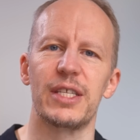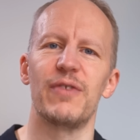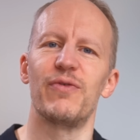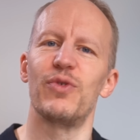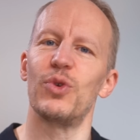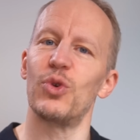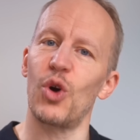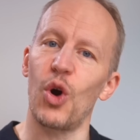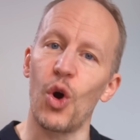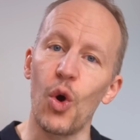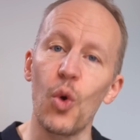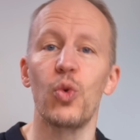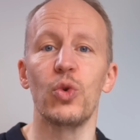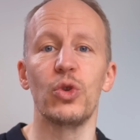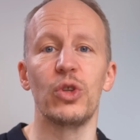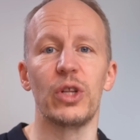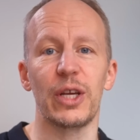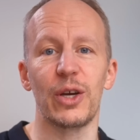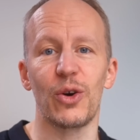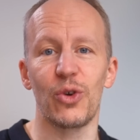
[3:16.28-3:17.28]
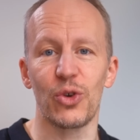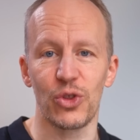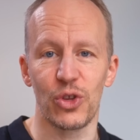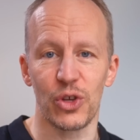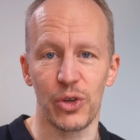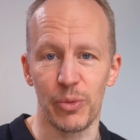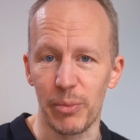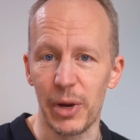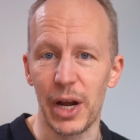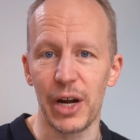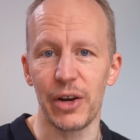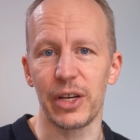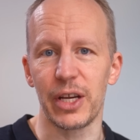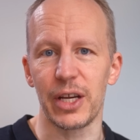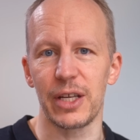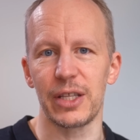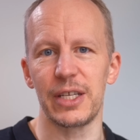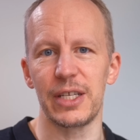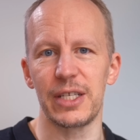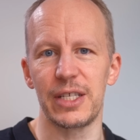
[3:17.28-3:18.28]
if you're only on the
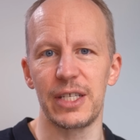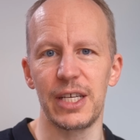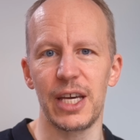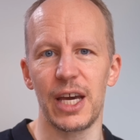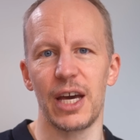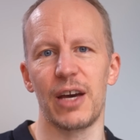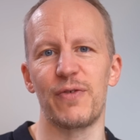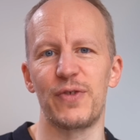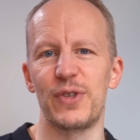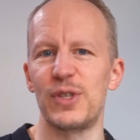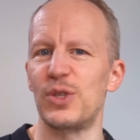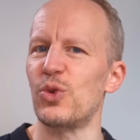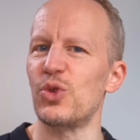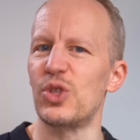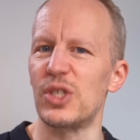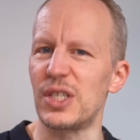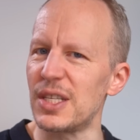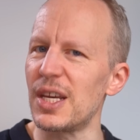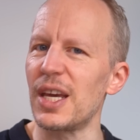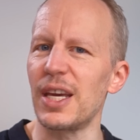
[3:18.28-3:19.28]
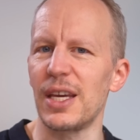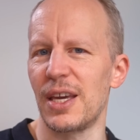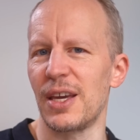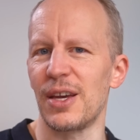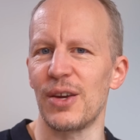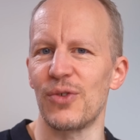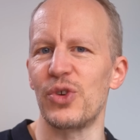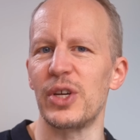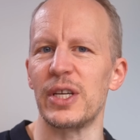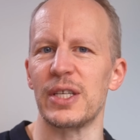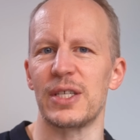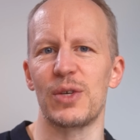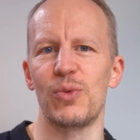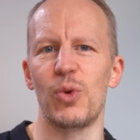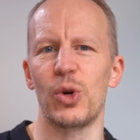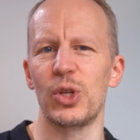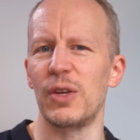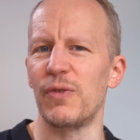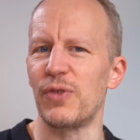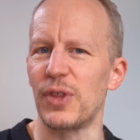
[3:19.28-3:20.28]
American ETFs, you're taking a risk.
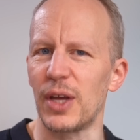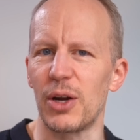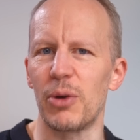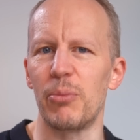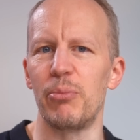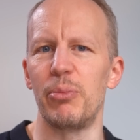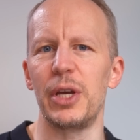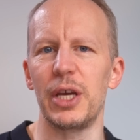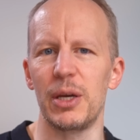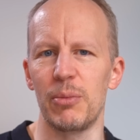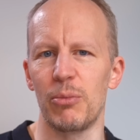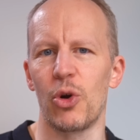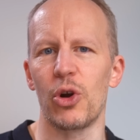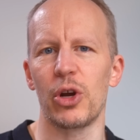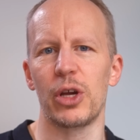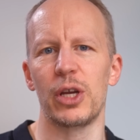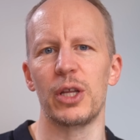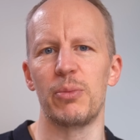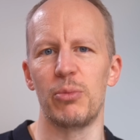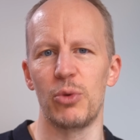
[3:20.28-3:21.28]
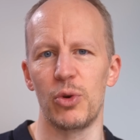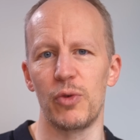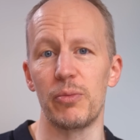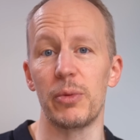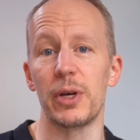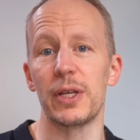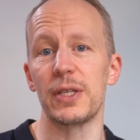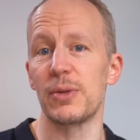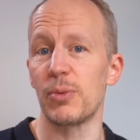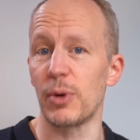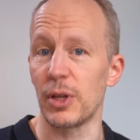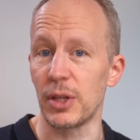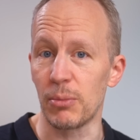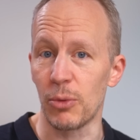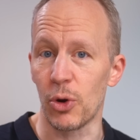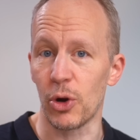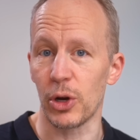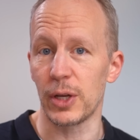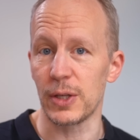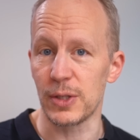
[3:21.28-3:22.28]
What if there are big market movements when the
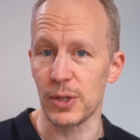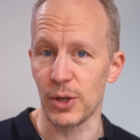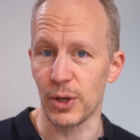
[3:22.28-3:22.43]
markets are